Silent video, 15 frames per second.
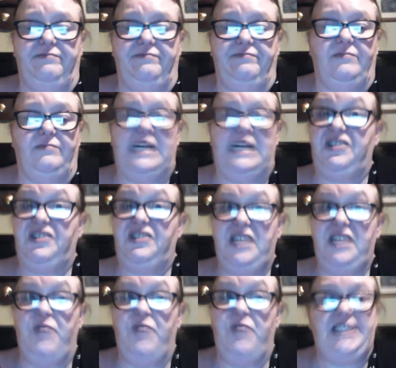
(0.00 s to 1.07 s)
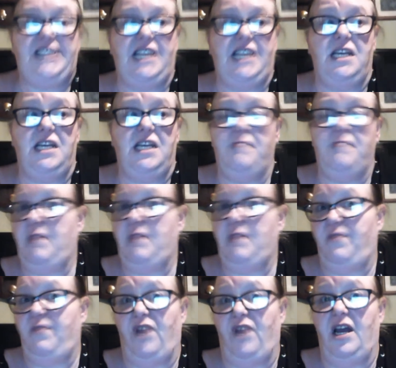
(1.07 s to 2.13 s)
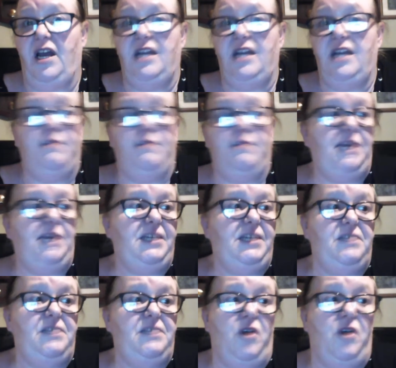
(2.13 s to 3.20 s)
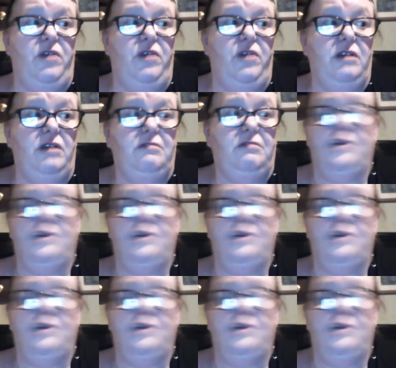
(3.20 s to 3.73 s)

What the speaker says: I'll see you when I see you, maybe Friday, maybe tomorrow. Well,